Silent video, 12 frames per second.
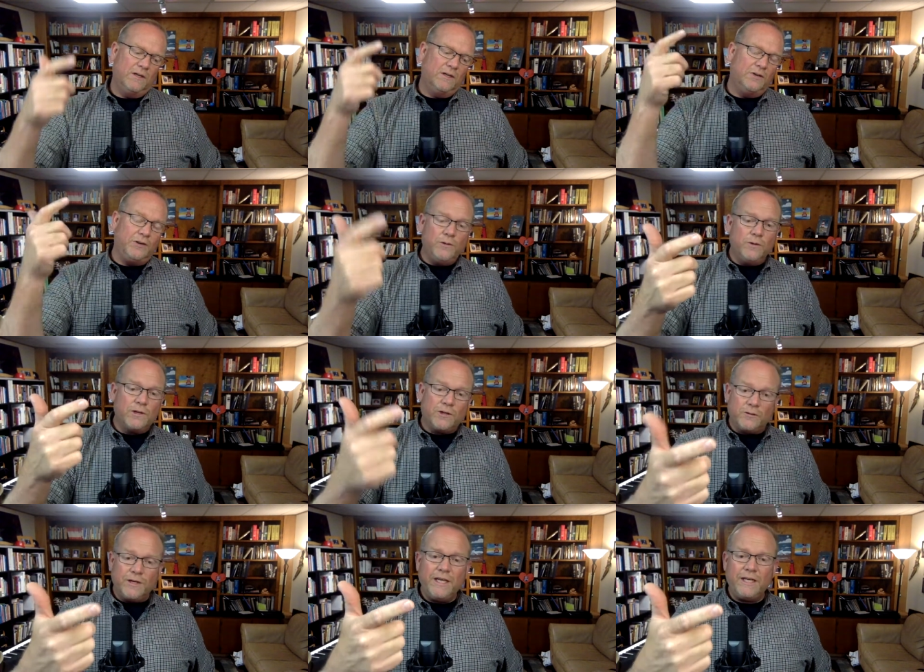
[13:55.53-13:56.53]
Do you
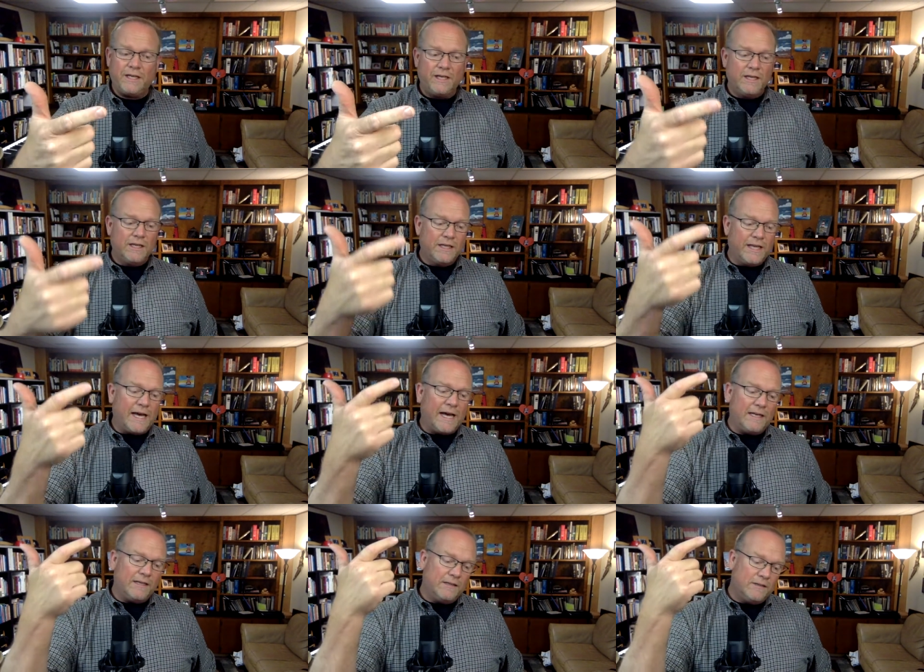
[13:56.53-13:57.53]
agree
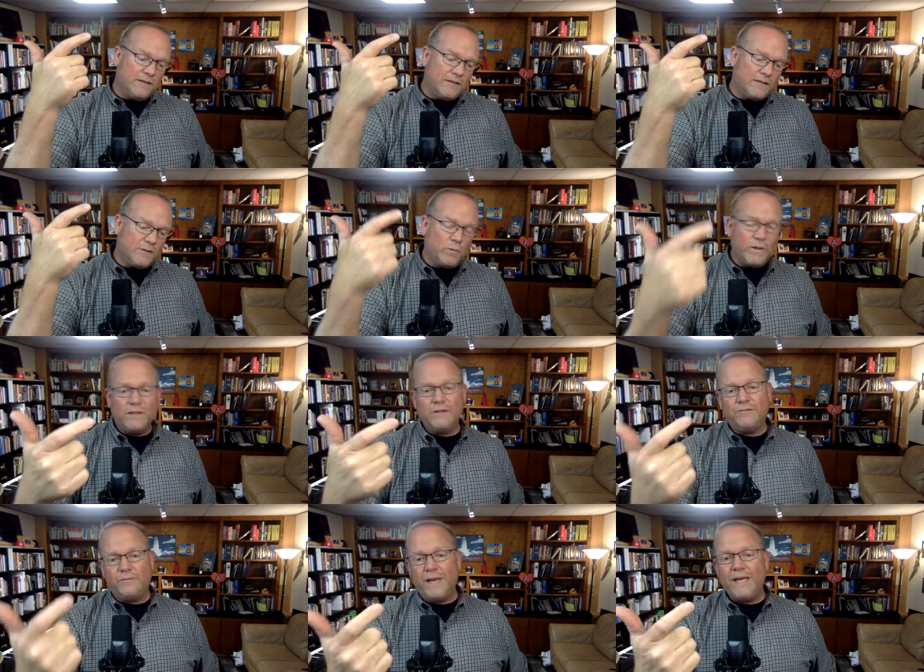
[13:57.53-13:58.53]
that the will
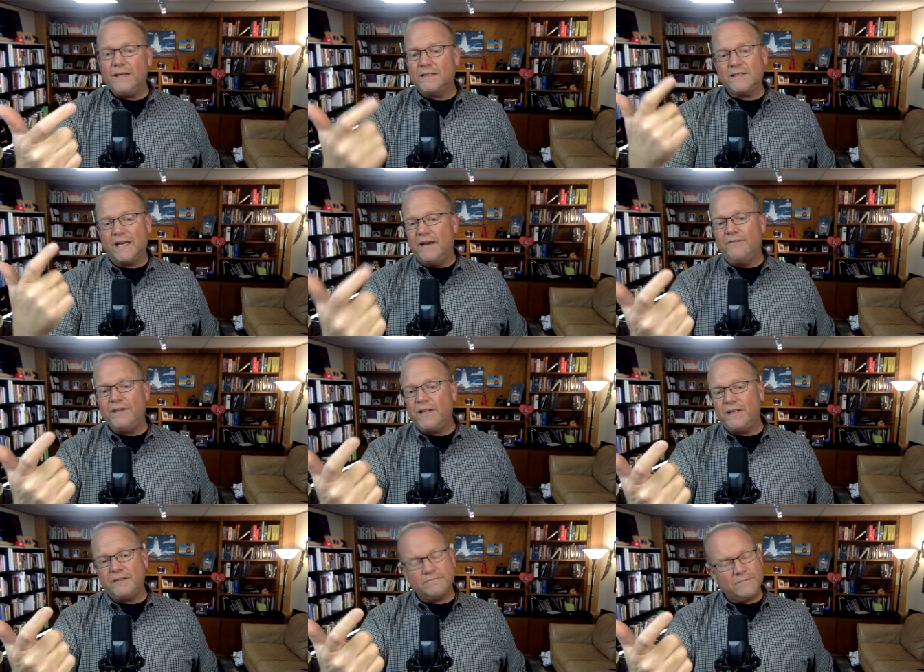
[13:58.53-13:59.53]
of man is
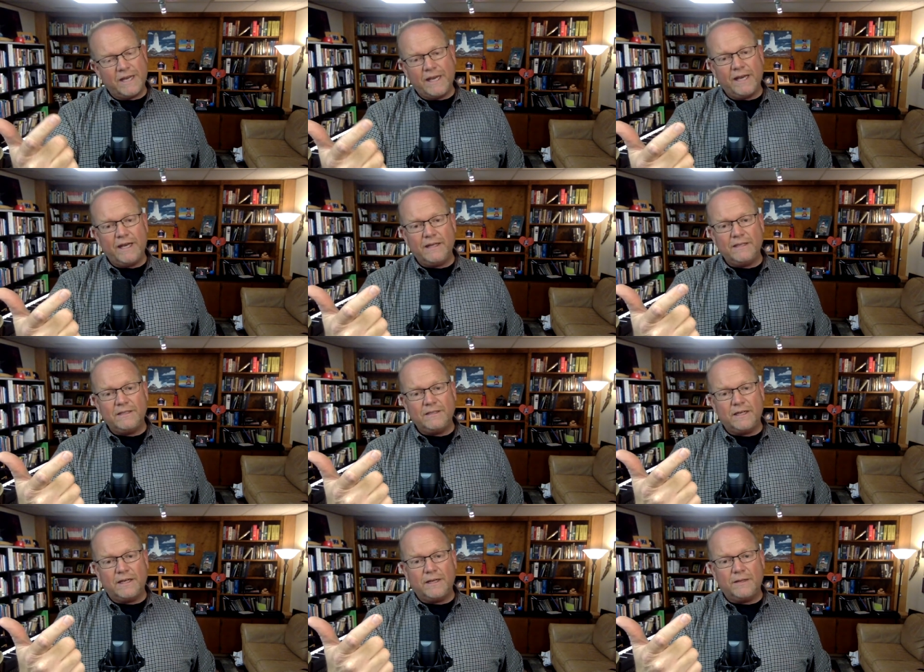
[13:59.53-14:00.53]
evident and
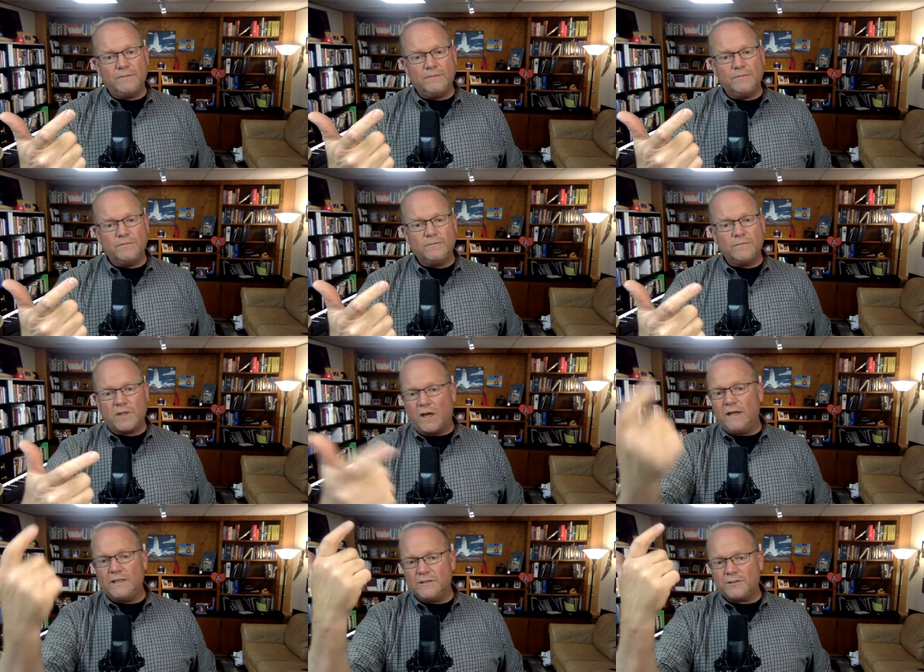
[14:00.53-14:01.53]
um,
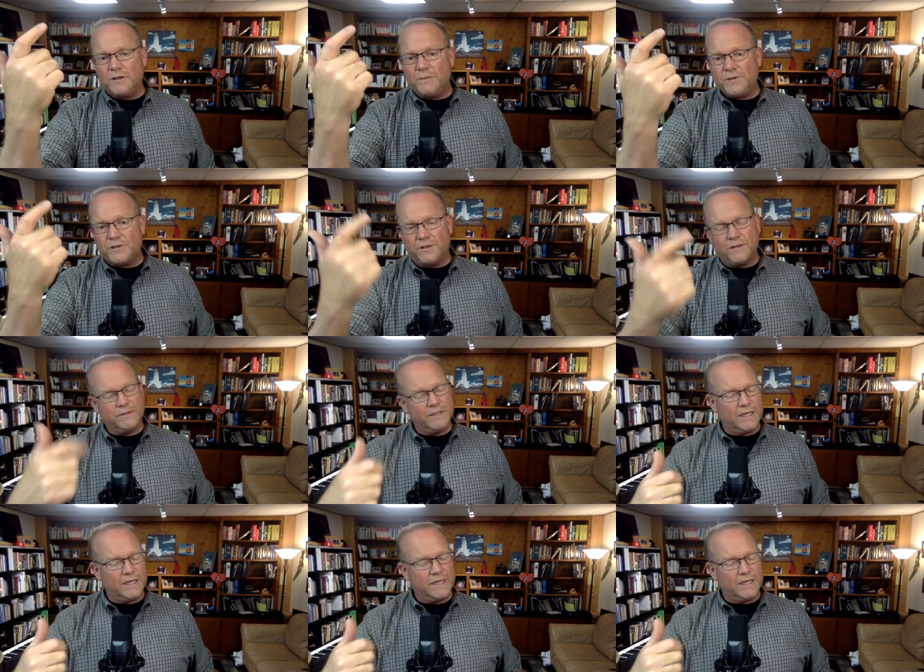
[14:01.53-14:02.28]
taught in Scripture?